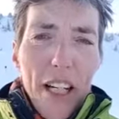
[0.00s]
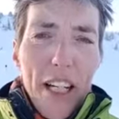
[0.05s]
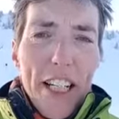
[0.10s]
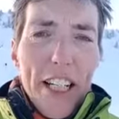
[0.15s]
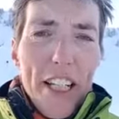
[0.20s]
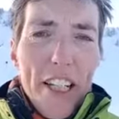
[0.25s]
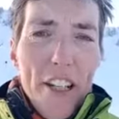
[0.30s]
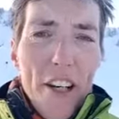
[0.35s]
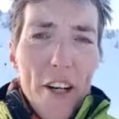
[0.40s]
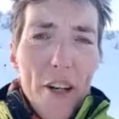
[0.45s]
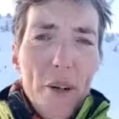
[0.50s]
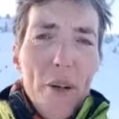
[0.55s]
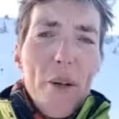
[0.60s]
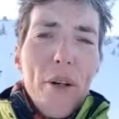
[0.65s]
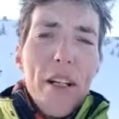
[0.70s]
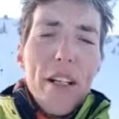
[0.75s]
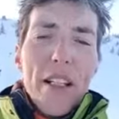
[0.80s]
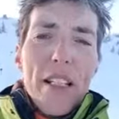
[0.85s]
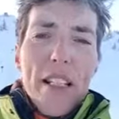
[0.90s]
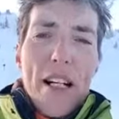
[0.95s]
I know
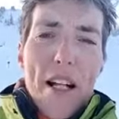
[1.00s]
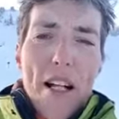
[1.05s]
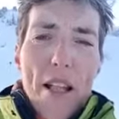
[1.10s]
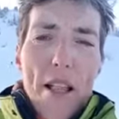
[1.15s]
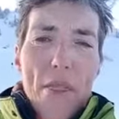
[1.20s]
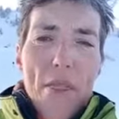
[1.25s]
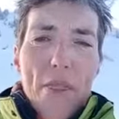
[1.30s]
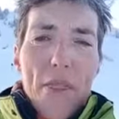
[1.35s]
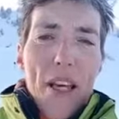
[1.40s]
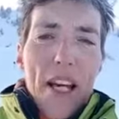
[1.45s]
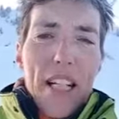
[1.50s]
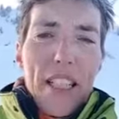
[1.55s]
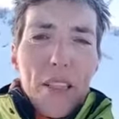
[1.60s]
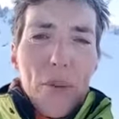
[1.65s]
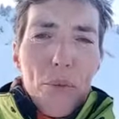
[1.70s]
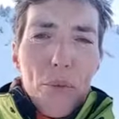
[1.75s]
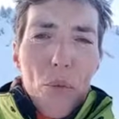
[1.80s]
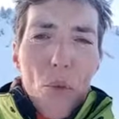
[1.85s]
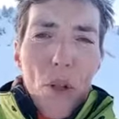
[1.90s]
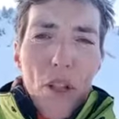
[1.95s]
that
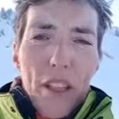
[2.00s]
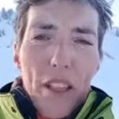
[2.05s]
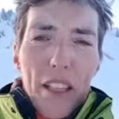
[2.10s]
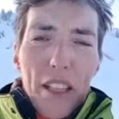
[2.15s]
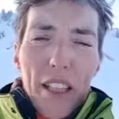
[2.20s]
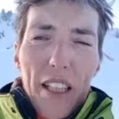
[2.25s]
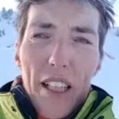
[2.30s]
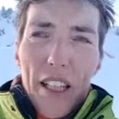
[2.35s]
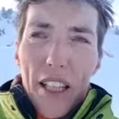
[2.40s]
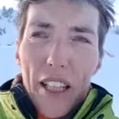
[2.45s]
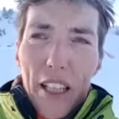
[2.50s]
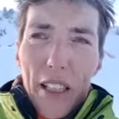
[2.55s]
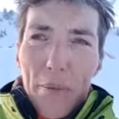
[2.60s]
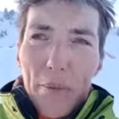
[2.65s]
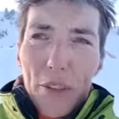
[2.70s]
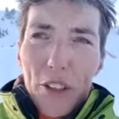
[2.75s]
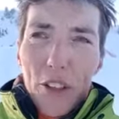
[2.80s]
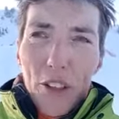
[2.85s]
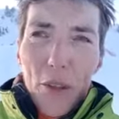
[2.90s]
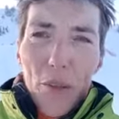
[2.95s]
what I
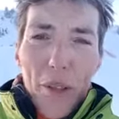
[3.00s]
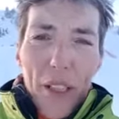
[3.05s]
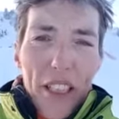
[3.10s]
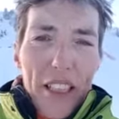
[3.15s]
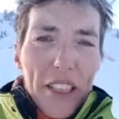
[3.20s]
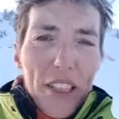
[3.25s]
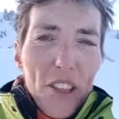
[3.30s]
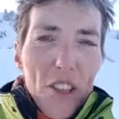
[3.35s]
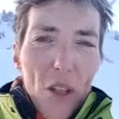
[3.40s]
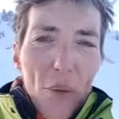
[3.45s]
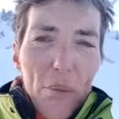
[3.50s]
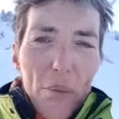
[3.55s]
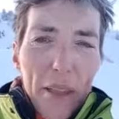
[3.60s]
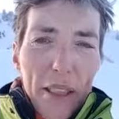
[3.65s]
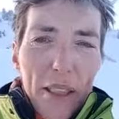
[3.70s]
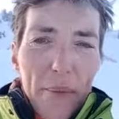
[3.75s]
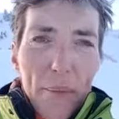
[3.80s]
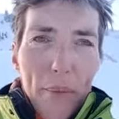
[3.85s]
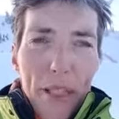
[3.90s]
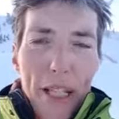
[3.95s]
am doing is not
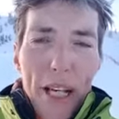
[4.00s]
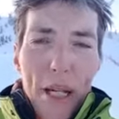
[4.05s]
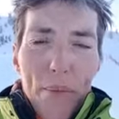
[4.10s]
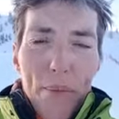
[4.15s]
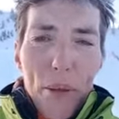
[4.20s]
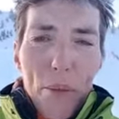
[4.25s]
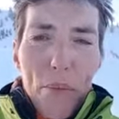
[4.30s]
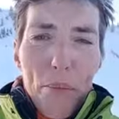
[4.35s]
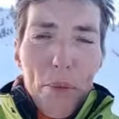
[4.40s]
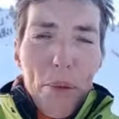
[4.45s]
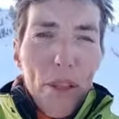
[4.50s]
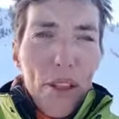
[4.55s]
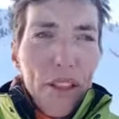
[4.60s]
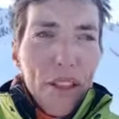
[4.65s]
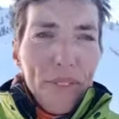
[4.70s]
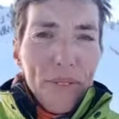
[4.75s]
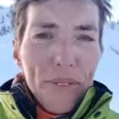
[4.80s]
making me happy, but